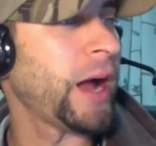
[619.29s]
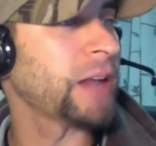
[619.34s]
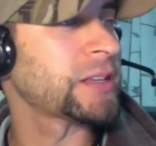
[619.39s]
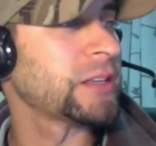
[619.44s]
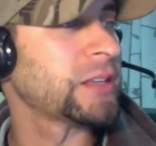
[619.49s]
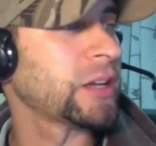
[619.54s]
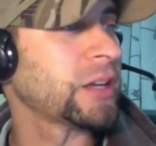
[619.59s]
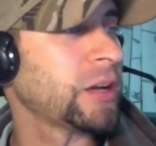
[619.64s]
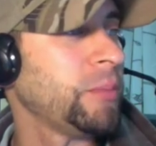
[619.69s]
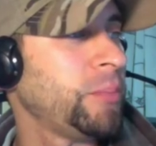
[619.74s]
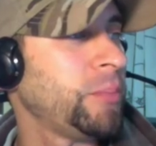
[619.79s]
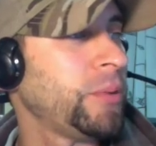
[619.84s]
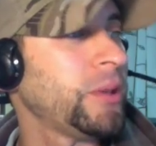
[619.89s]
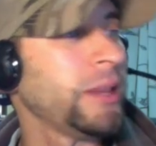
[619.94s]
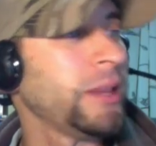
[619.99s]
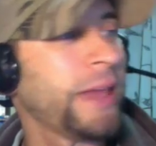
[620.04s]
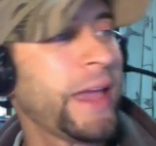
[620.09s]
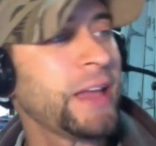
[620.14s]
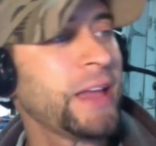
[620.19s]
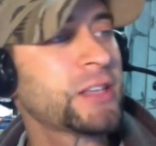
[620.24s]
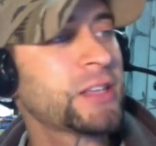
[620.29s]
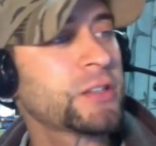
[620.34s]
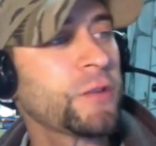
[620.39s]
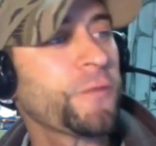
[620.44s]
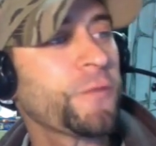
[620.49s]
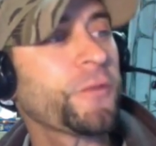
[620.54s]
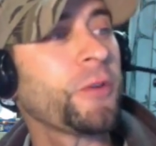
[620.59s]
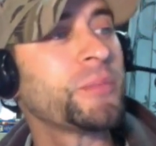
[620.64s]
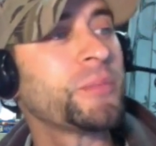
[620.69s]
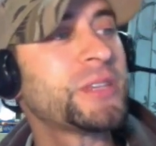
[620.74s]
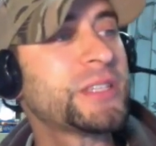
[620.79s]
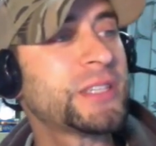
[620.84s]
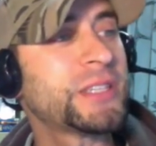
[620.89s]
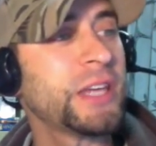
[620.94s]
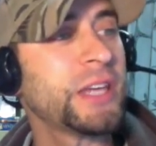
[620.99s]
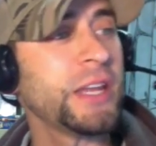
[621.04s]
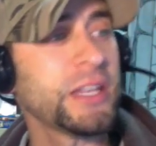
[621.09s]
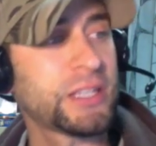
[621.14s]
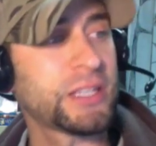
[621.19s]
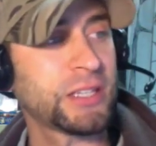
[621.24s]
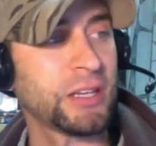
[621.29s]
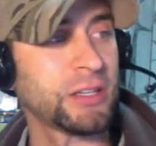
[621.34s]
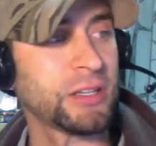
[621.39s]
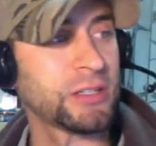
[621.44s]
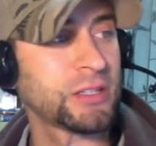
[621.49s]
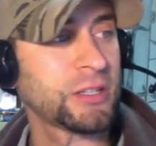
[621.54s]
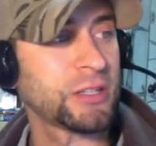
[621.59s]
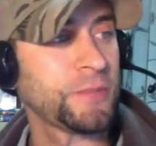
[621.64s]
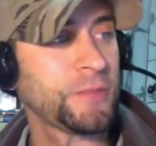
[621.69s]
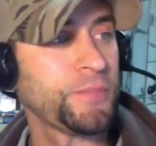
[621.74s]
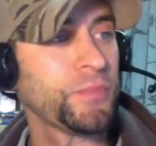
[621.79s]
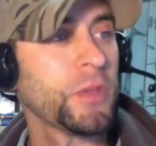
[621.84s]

to complaints from citizens